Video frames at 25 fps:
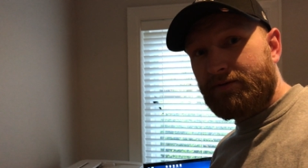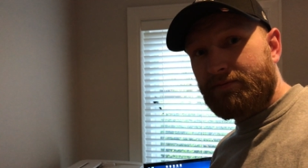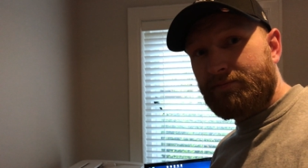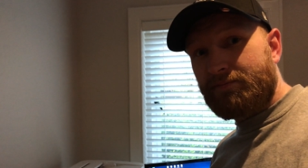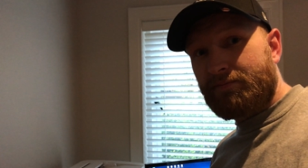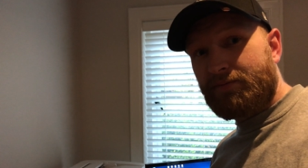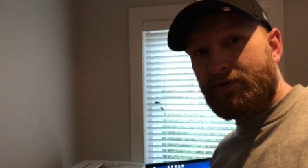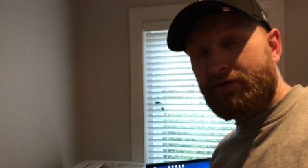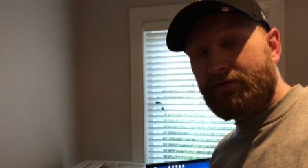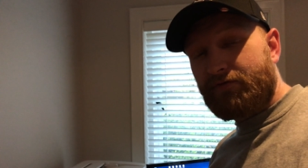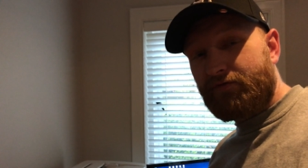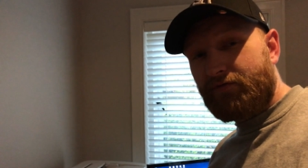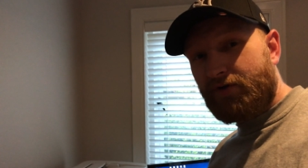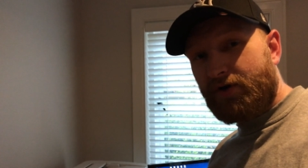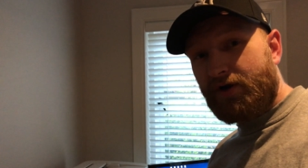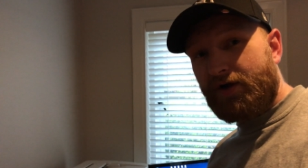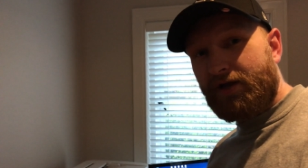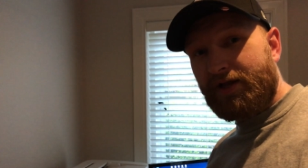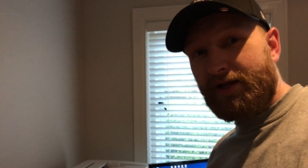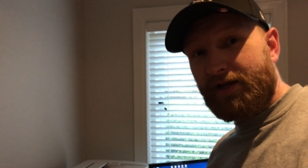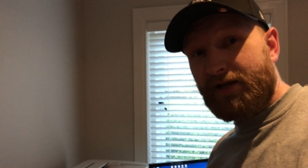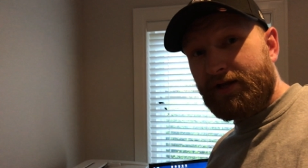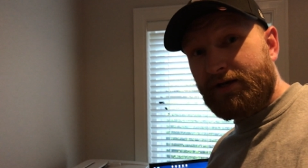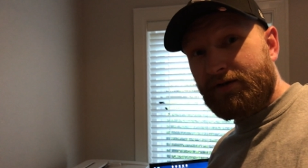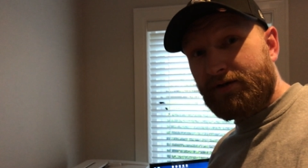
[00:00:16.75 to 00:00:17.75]

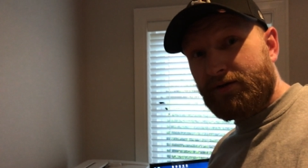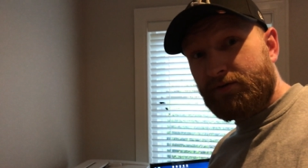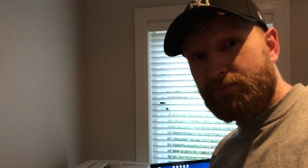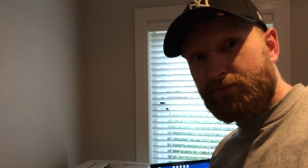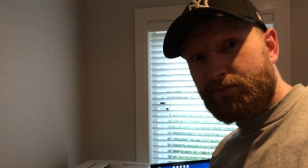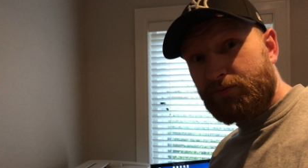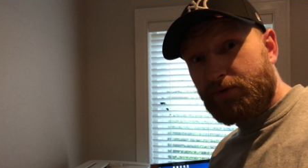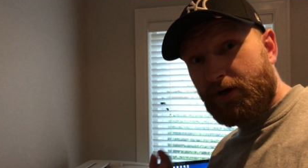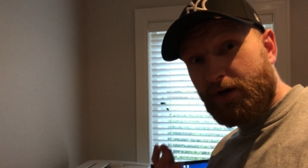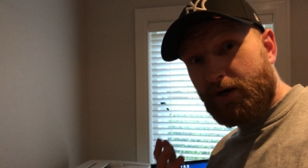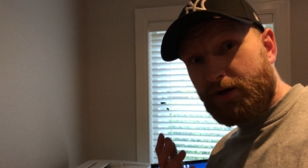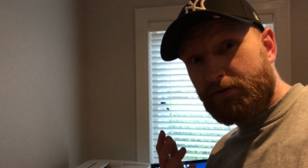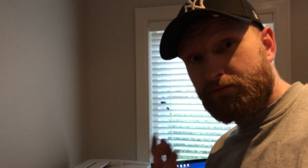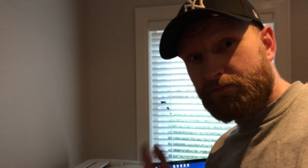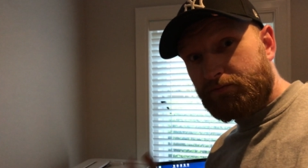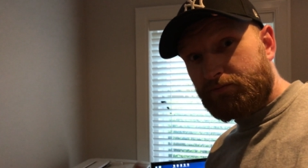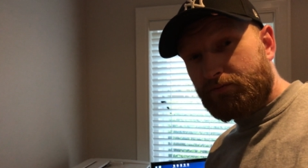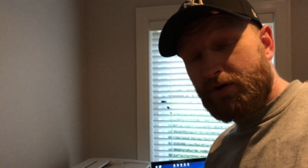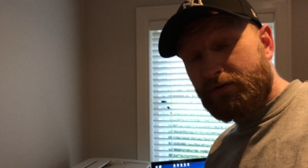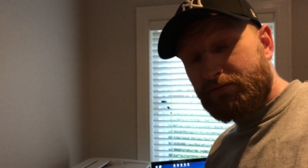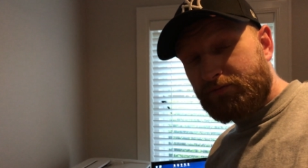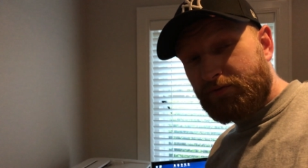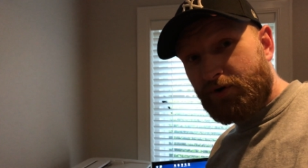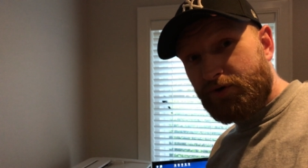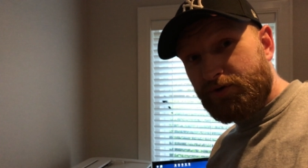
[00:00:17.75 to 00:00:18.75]
modifying, and I,
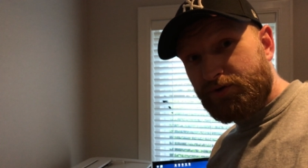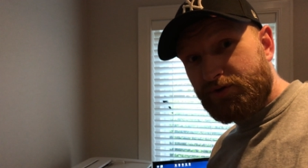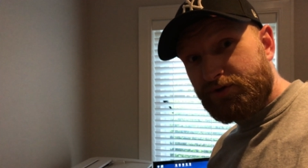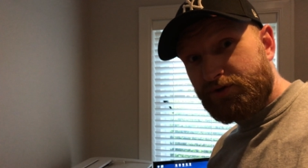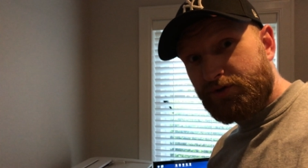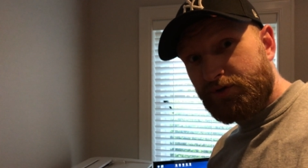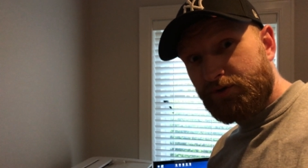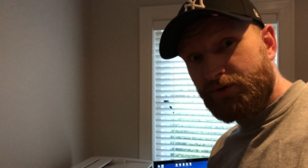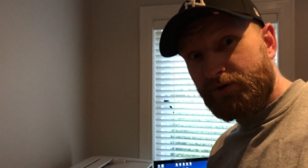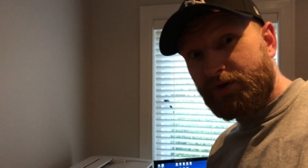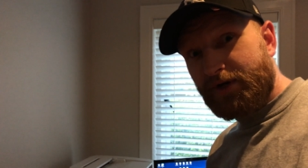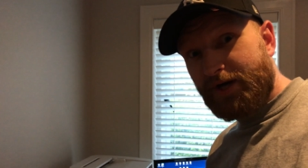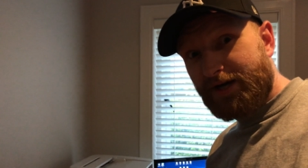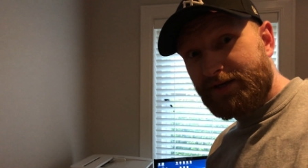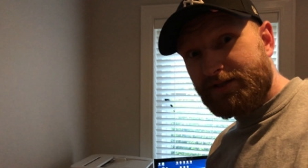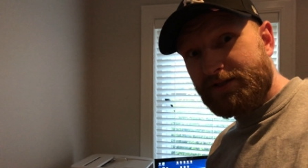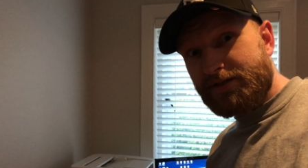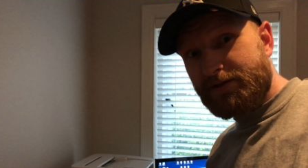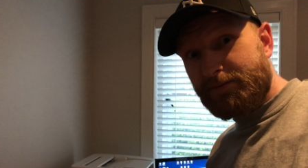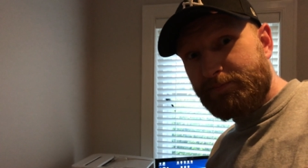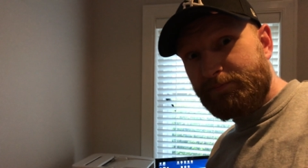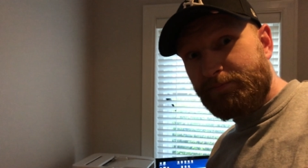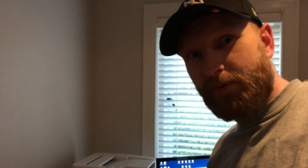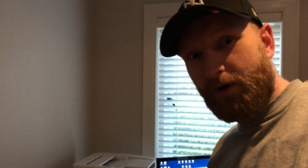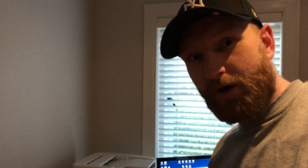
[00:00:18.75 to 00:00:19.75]
wrote two
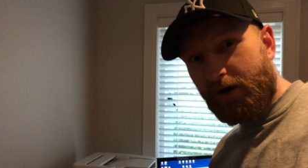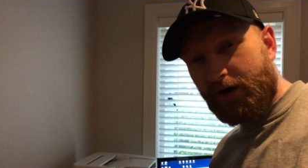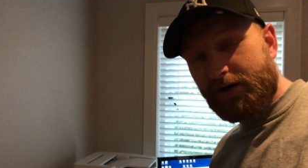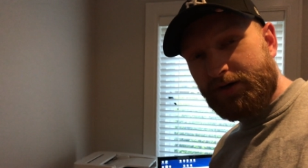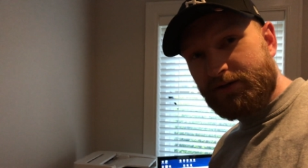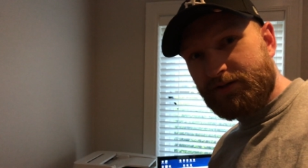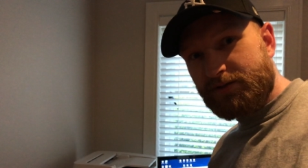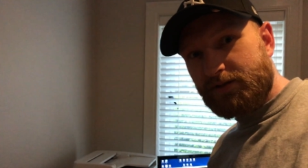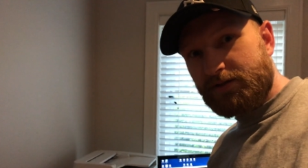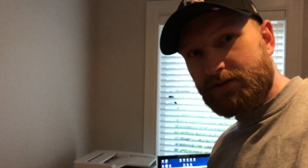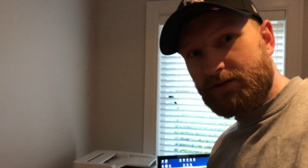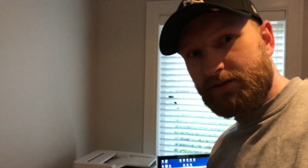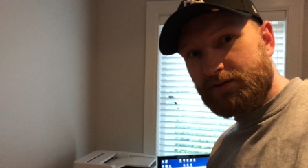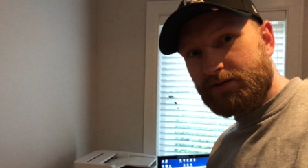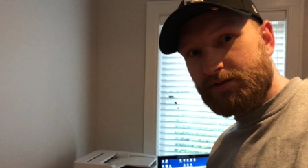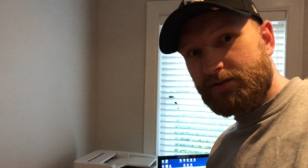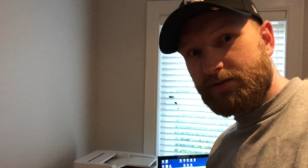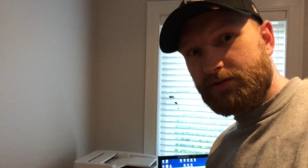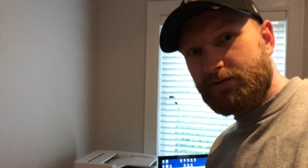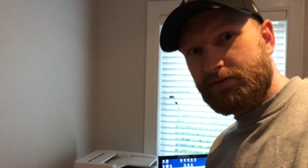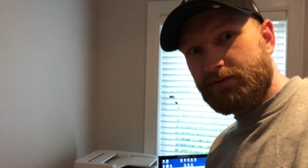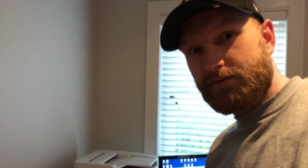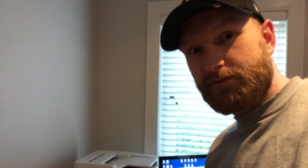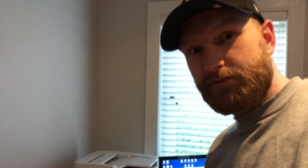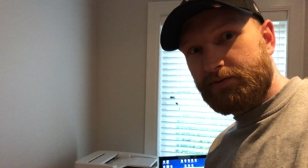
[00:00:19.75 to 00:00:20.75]
custom BIOSes
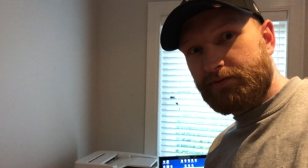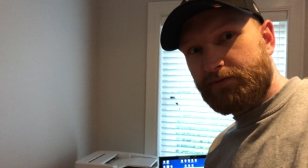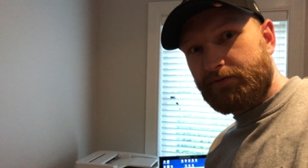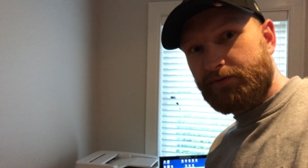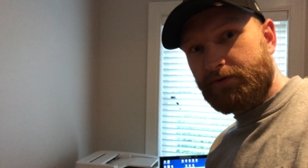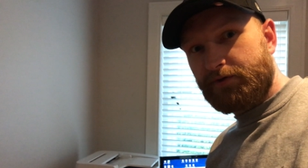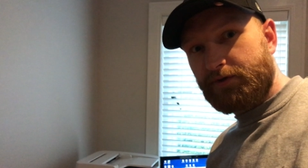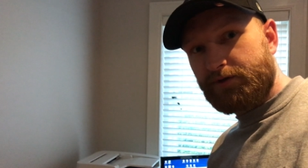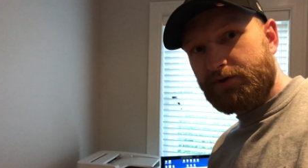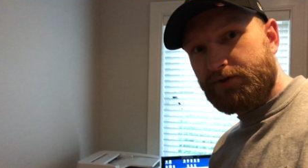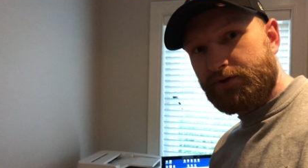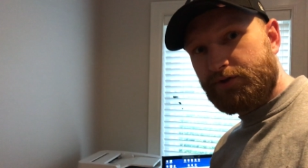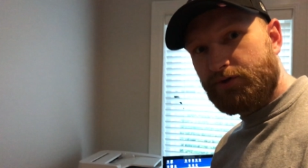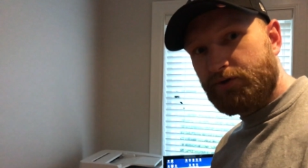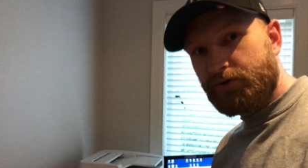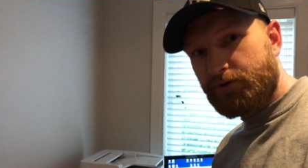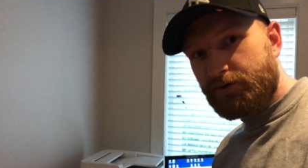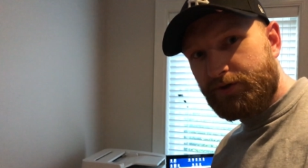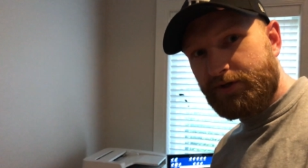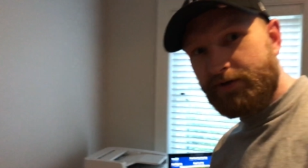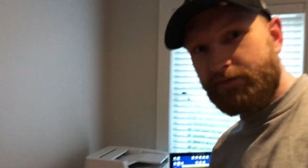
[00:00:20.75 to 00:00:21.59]
for two